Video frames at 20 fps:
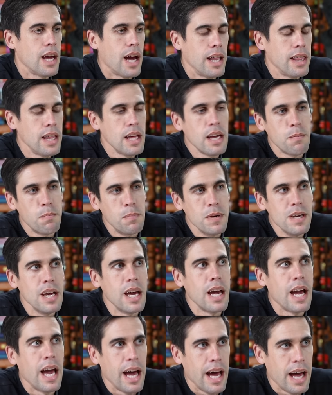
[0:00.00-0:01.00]
I think
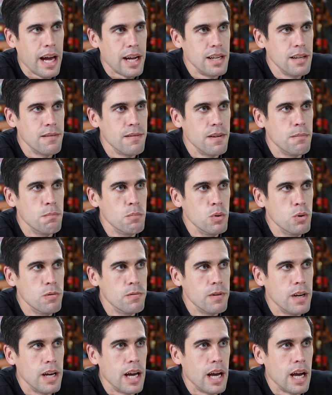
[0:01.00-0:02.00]
being active and
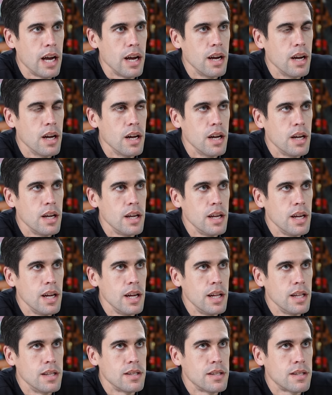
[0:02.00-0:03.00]
moving,
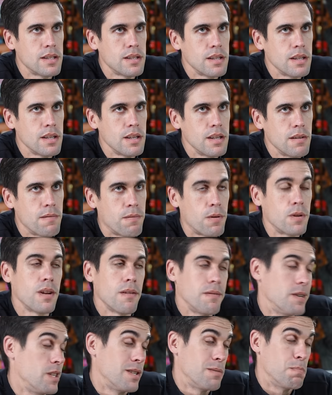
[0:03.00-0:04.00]
it's first
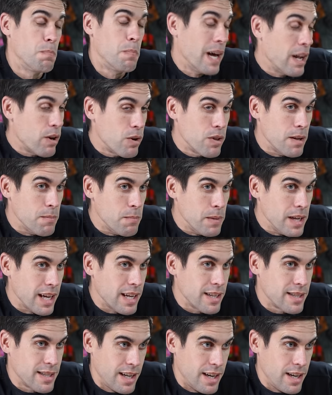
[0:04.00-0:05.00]
off, it's just better than
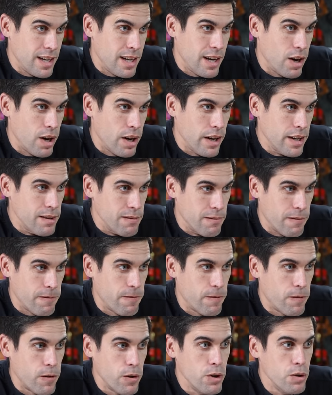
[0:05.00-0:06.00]
being sedentary
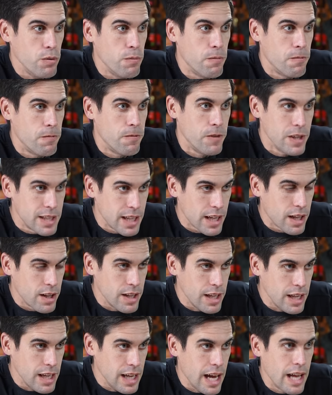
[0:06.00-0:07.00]
yeah. for you
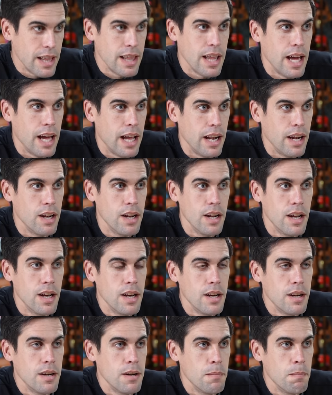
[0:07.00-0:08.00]
physically, and then
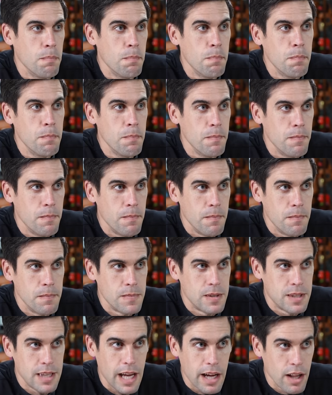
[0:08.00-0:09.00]

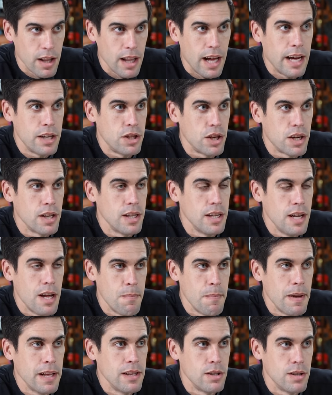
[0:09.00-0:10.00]
psychologically and
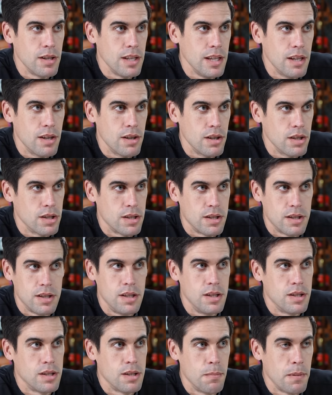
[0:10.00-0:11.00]
mentally, there's
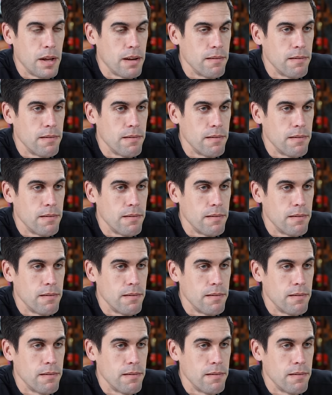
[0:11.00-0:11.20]
just something